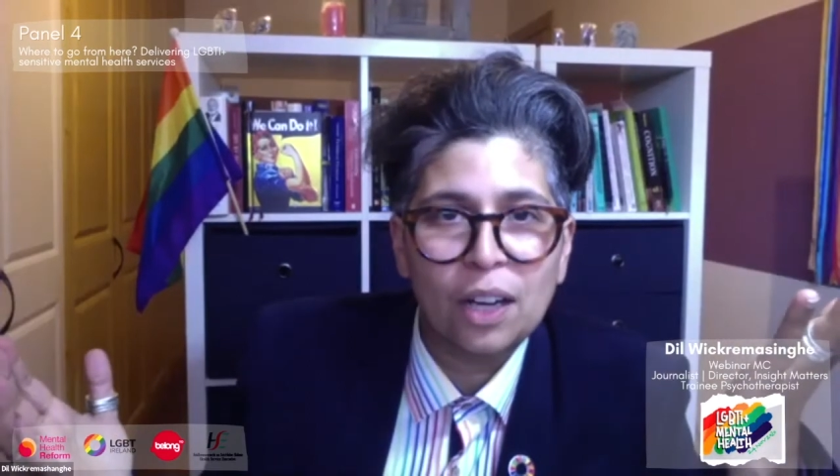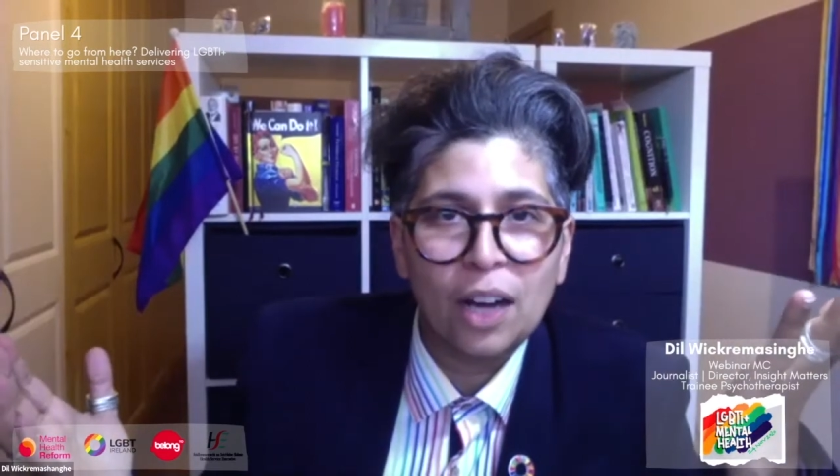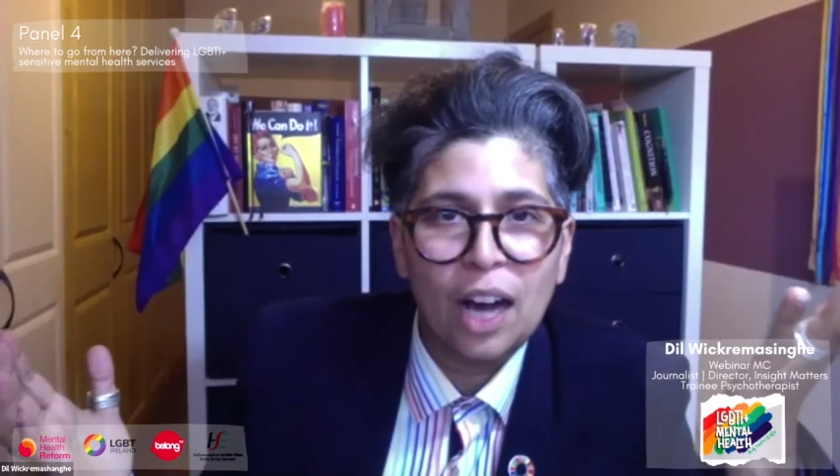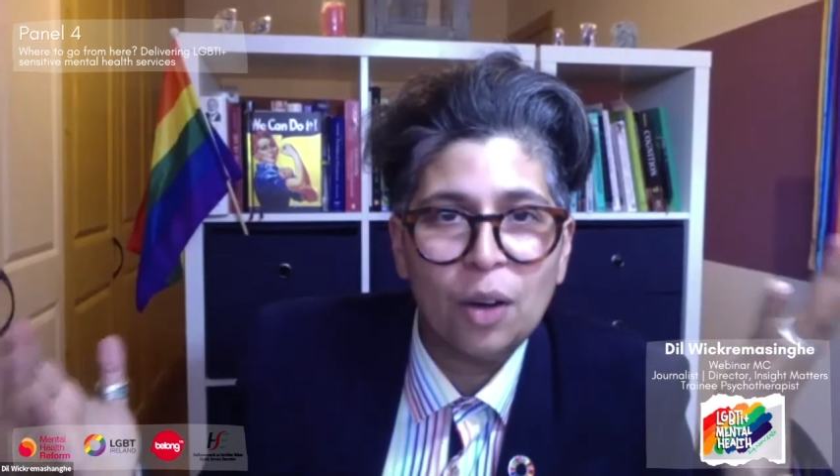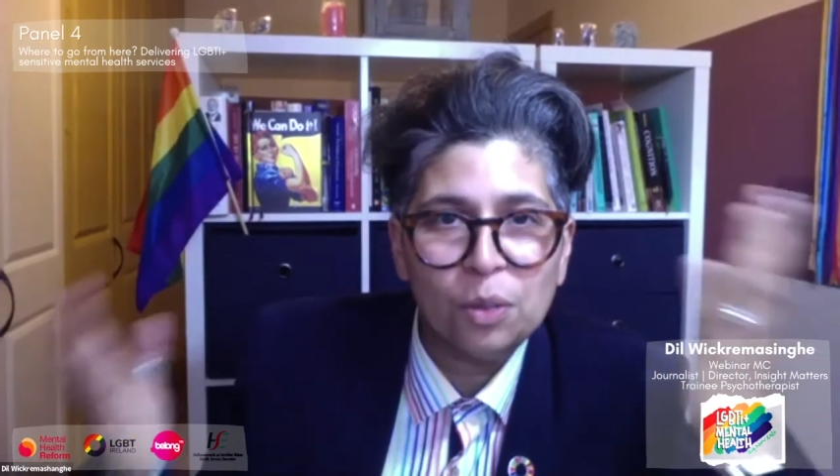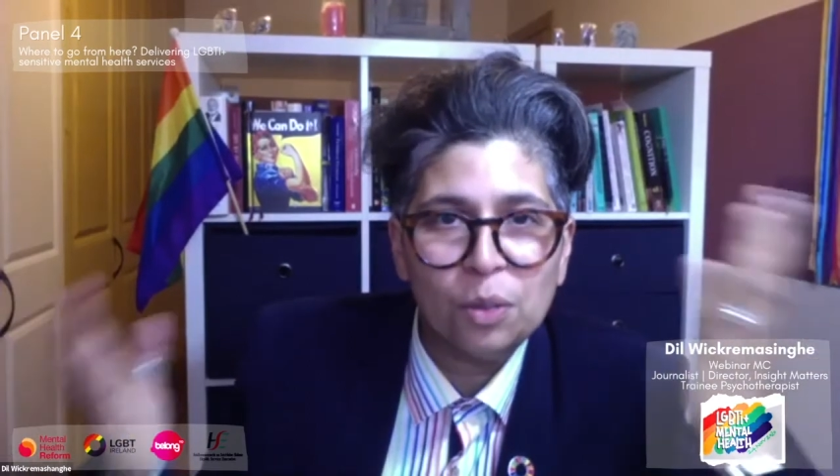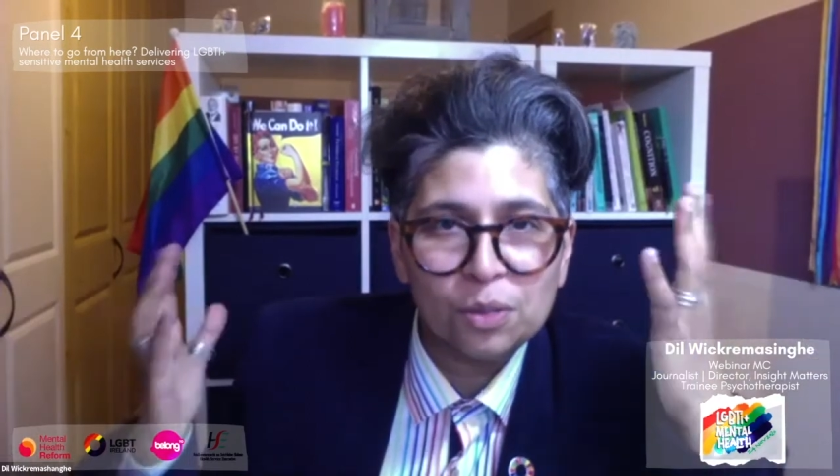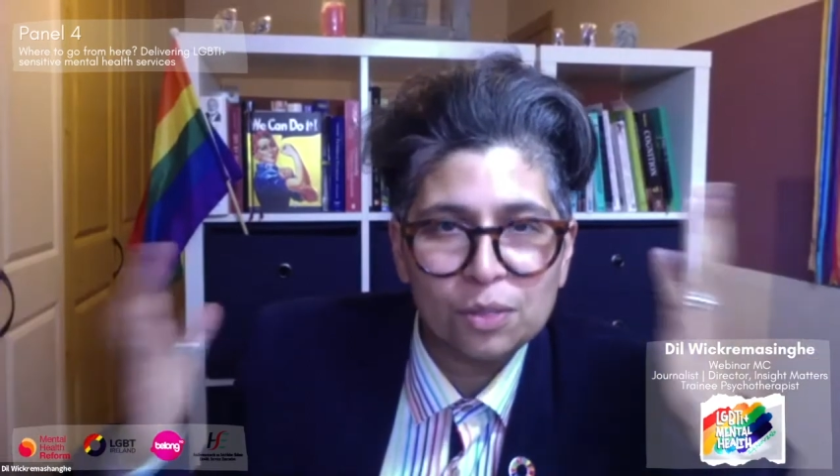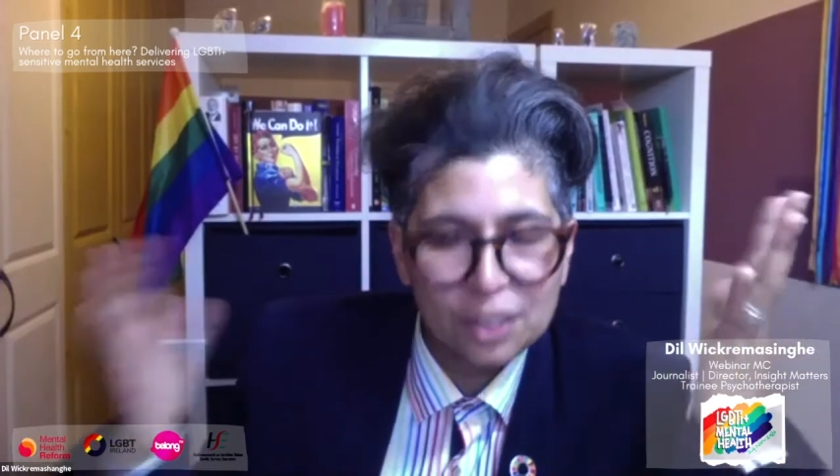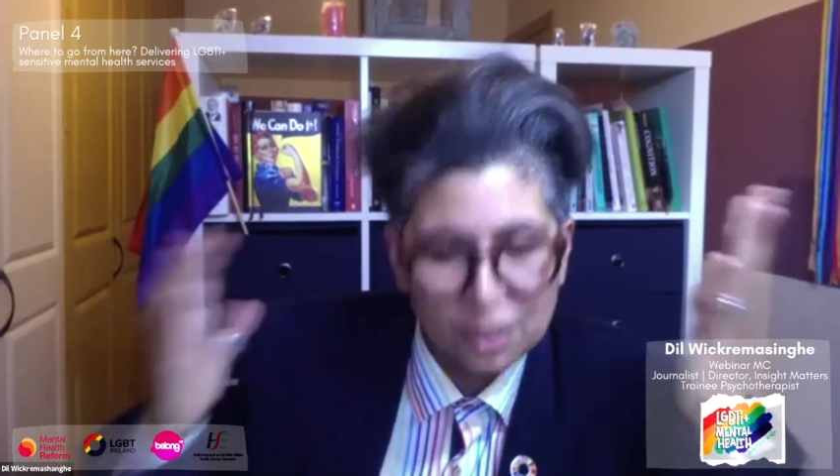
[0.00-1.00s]
how,
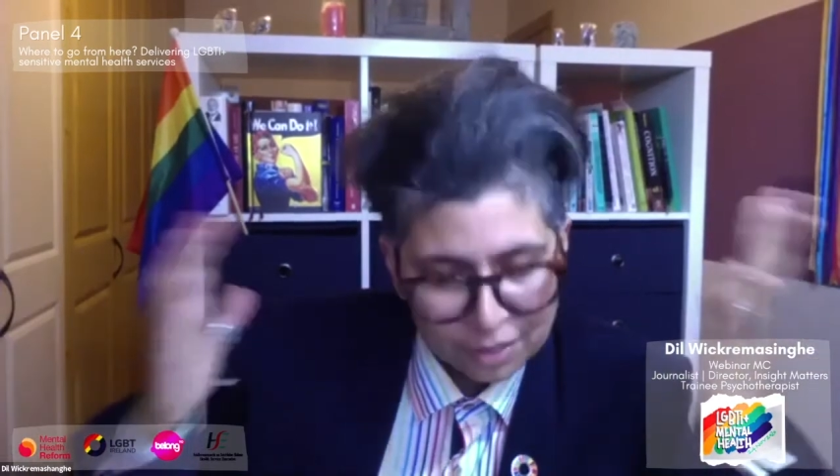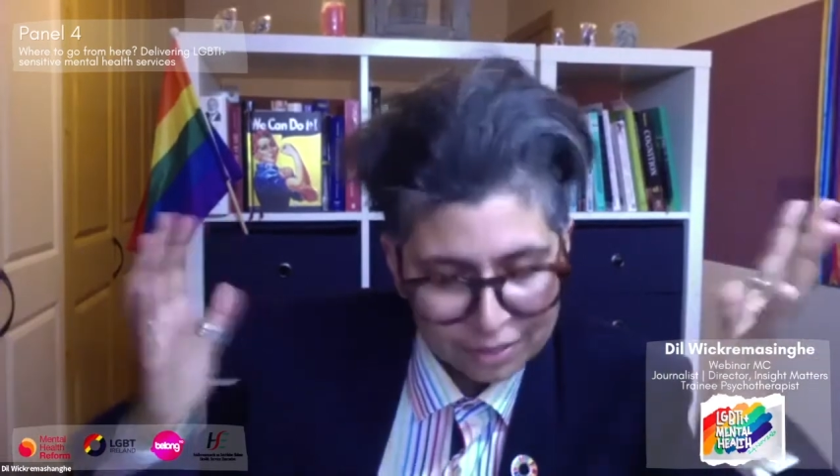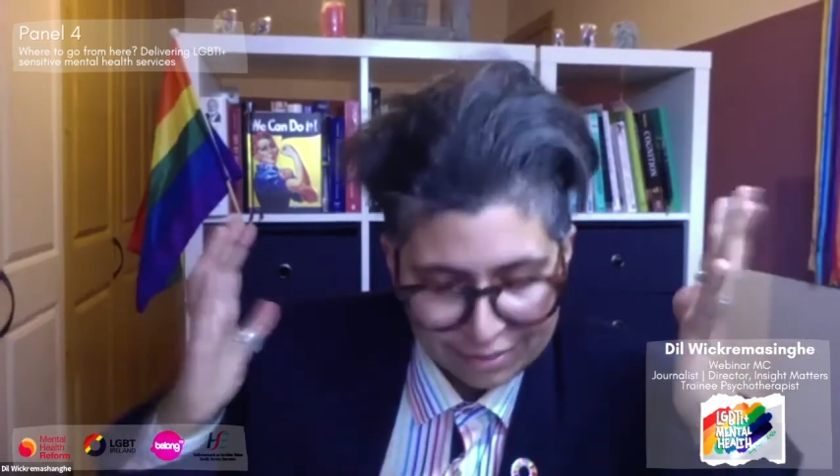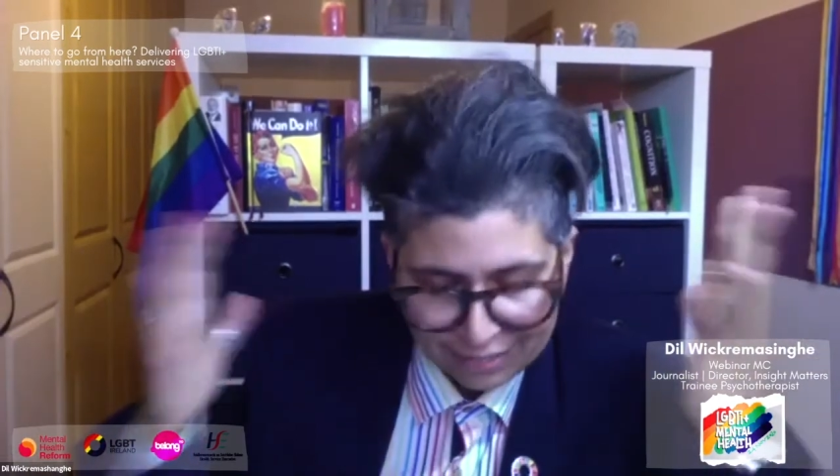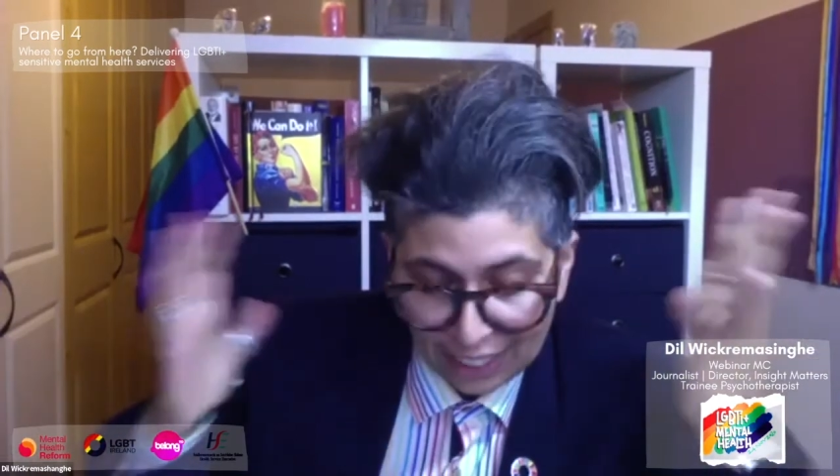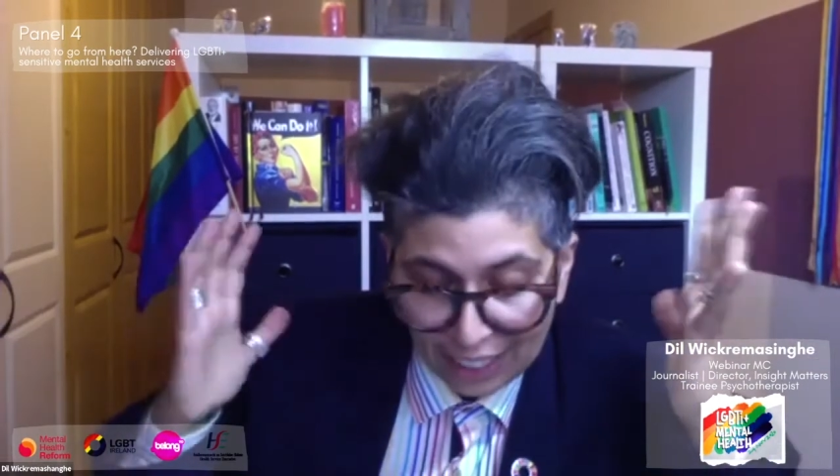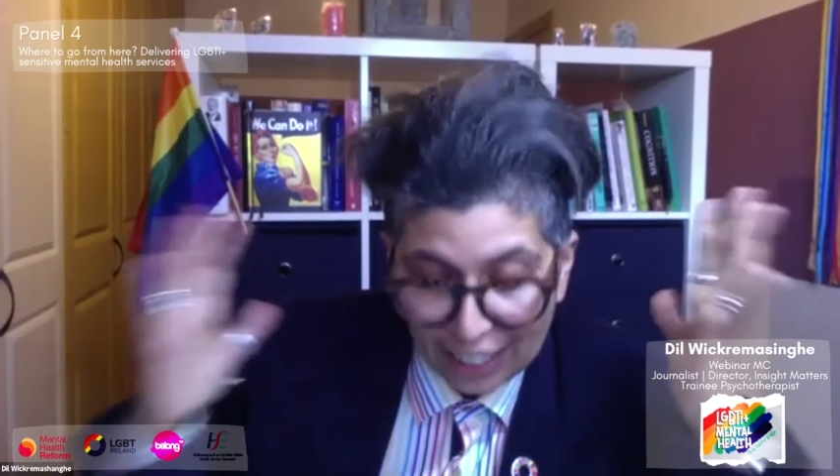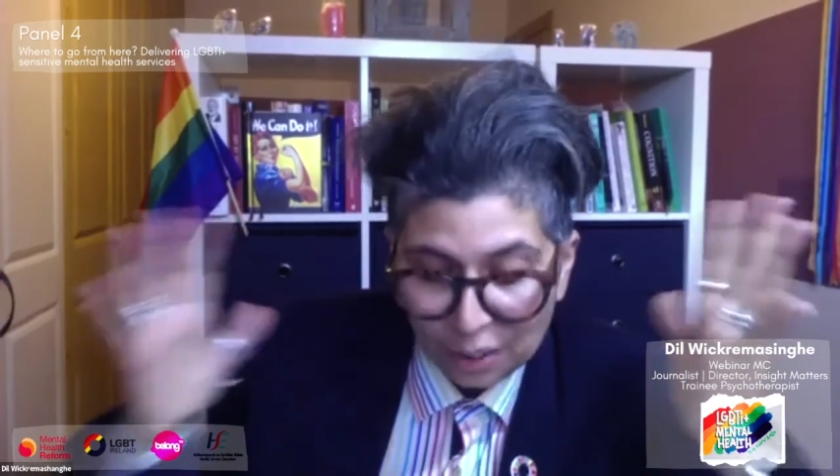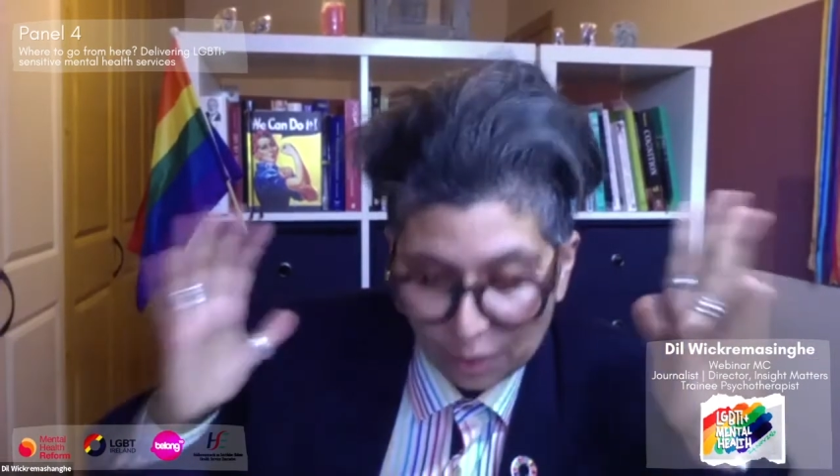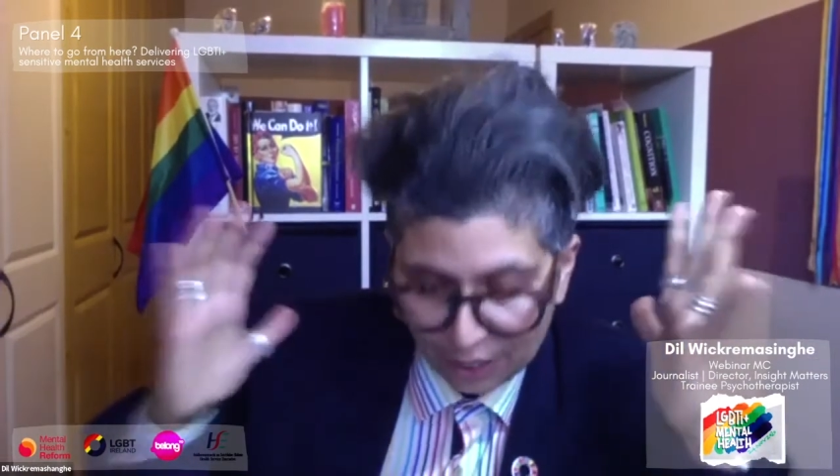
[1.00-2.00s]
you know,
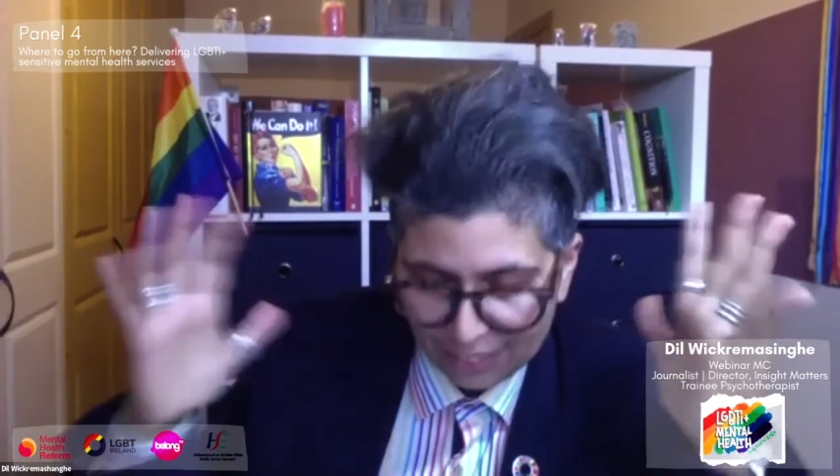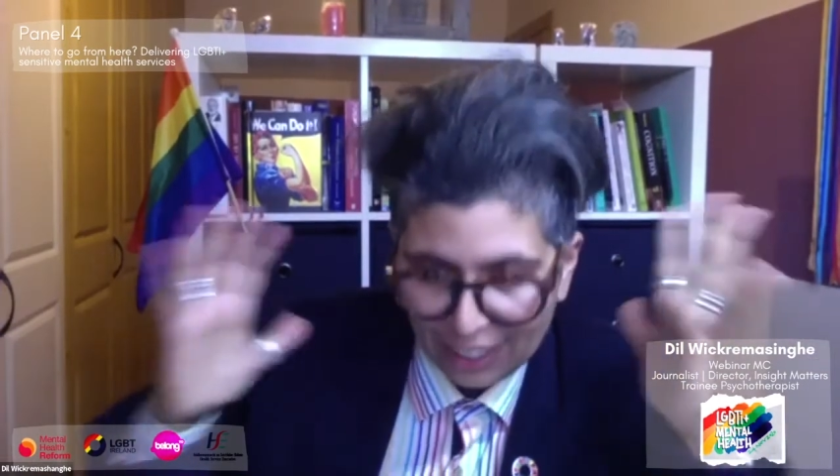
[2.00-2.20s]
anyway,